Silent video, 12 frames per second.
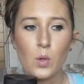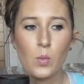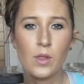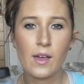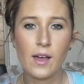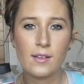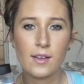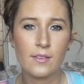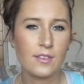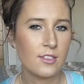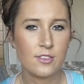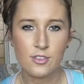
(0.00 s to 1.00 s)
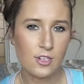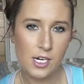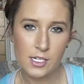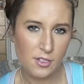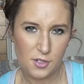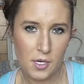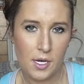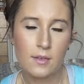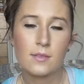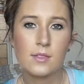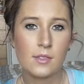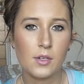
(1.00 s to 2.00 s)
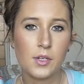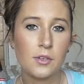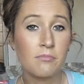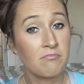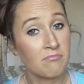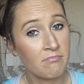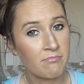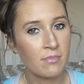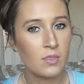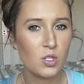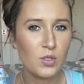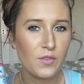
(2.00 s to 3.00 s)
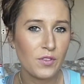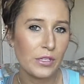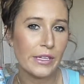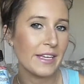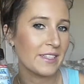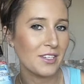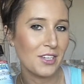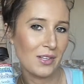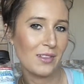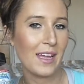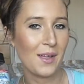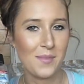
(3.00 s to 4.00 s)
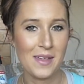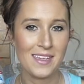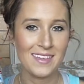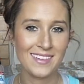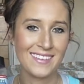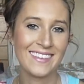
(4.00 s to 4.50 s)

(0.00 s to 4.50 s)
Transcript: without having to try too hard. So good for a lazy girl like me.